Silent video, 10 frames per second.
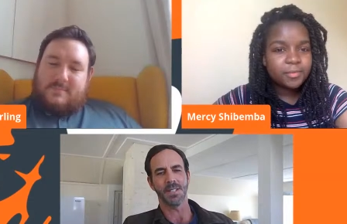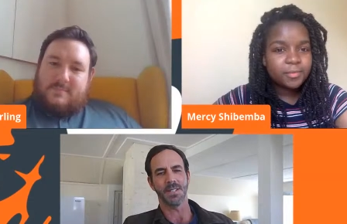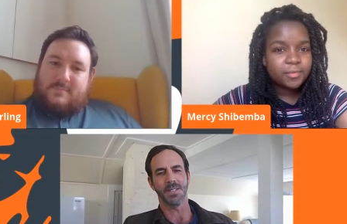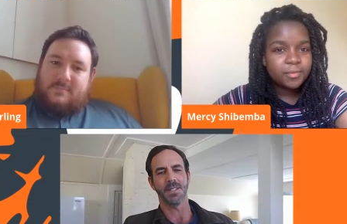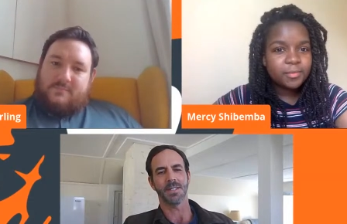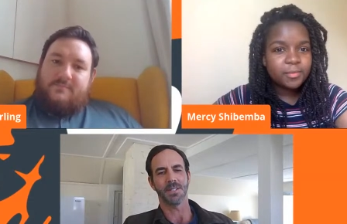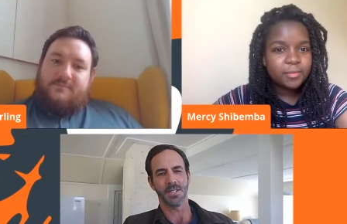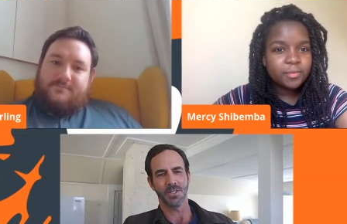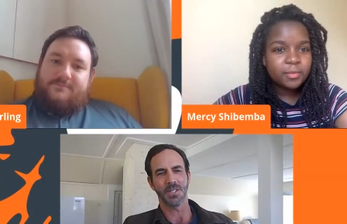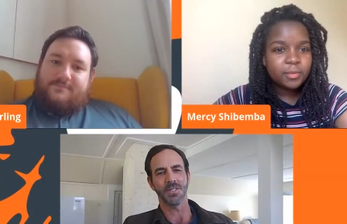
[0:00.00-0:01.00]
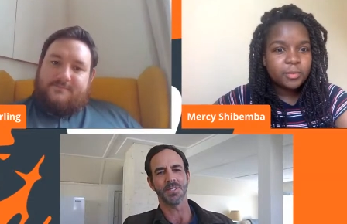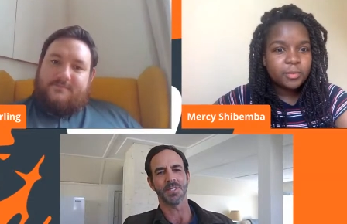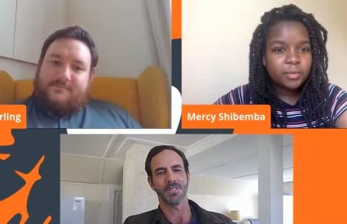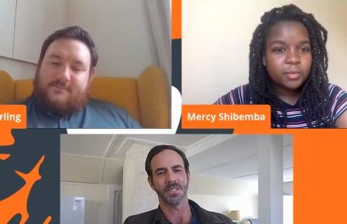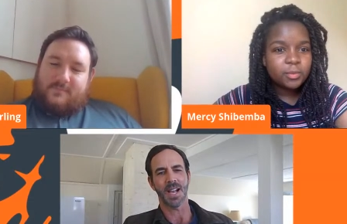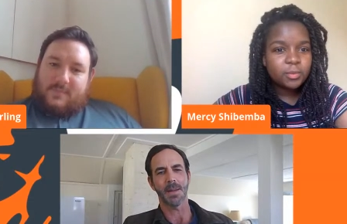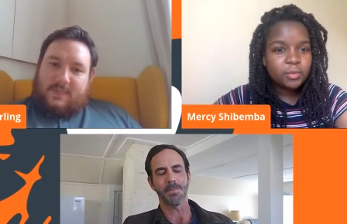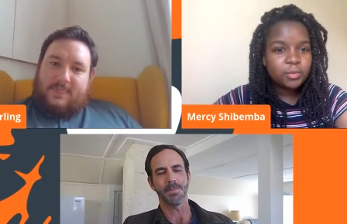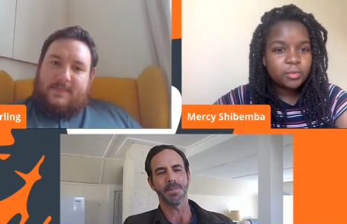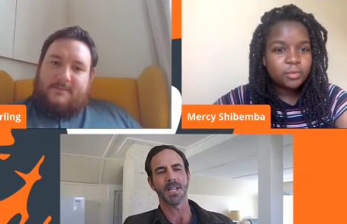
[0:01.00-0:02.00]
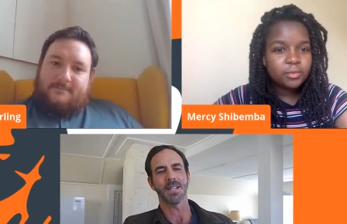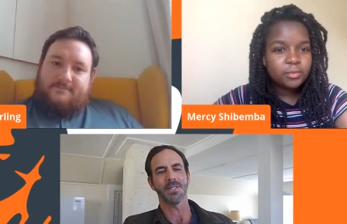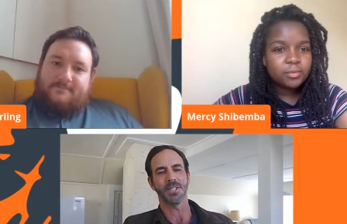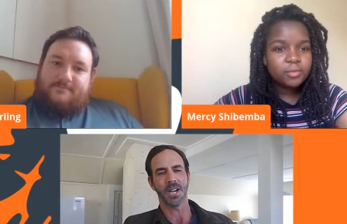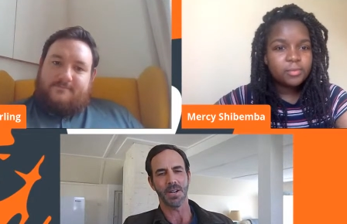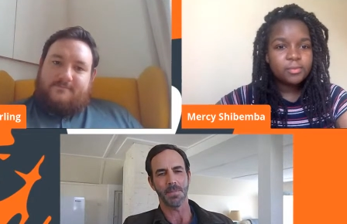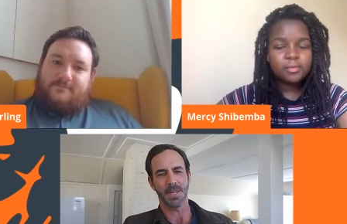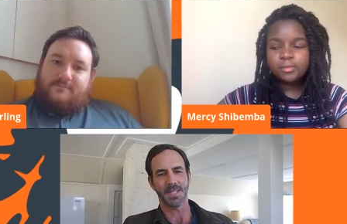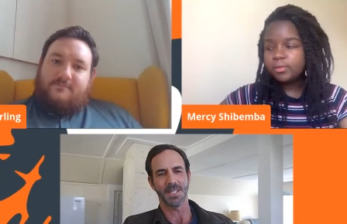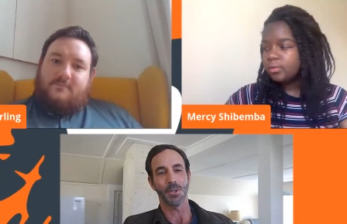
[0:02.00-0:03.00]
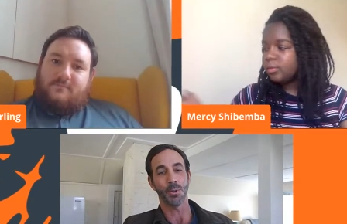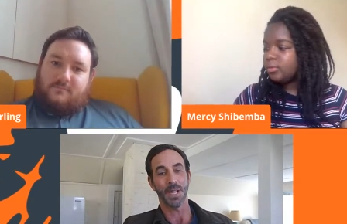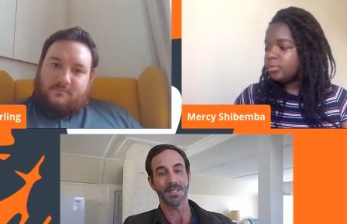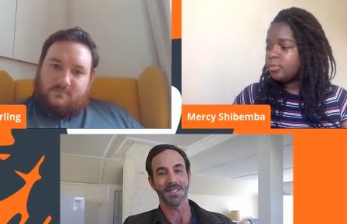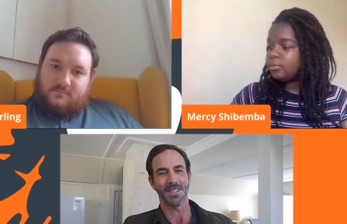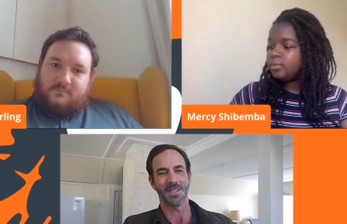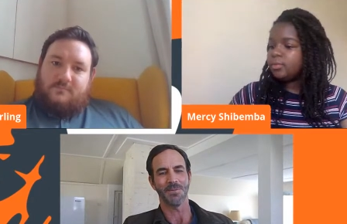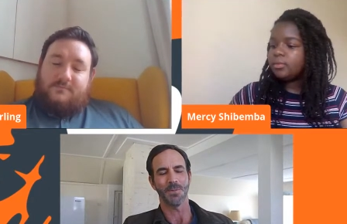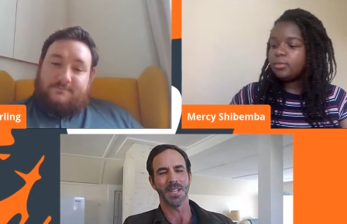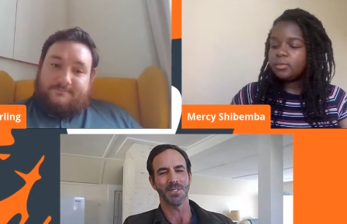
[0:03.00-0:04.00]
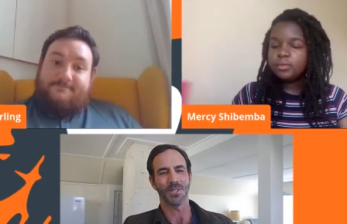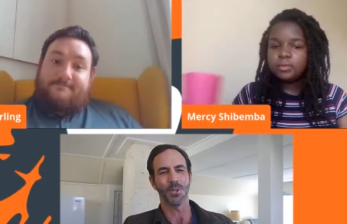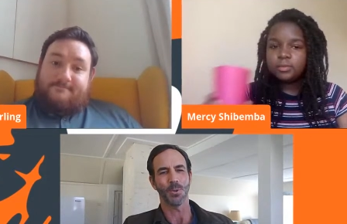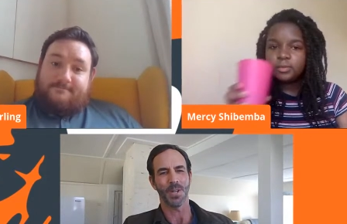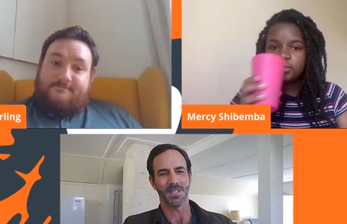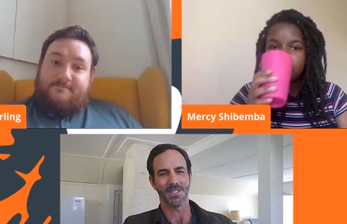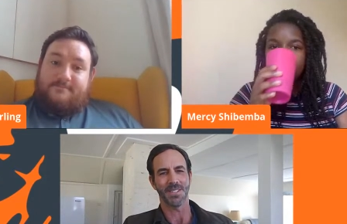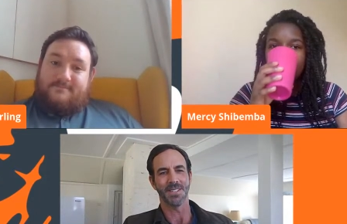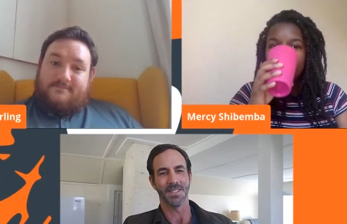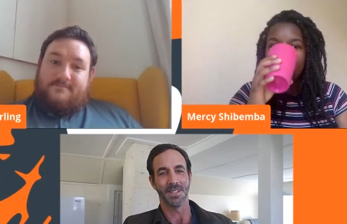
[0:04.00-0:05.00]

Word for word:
Speaker 1: get clinicians to stop kind of cherry picking who gets the information and who doesn't?